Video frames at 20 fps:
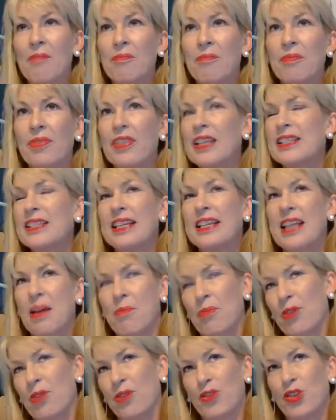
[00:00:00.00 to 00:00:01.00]
there's a number
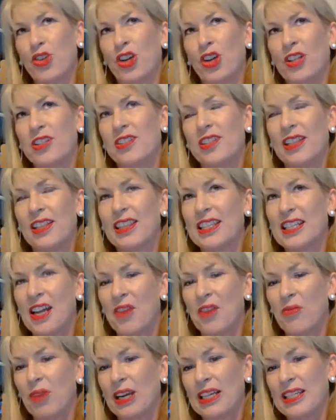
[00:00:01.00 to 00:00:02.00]
of shots that the
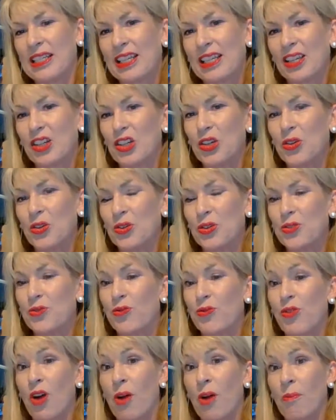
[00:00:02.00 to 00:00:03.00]
director can use,
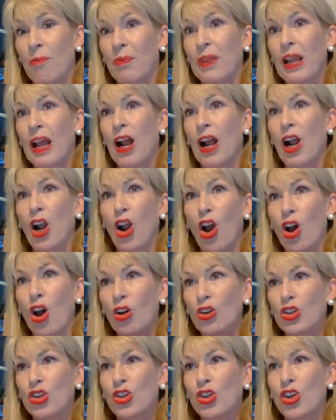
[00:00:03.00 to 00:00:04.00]
from long
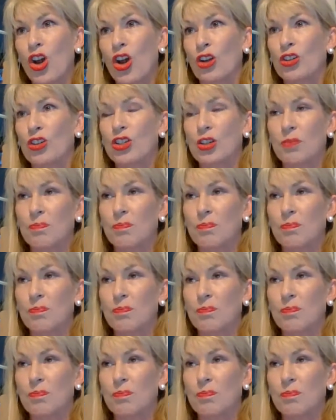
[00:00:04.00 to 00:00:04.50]
shot,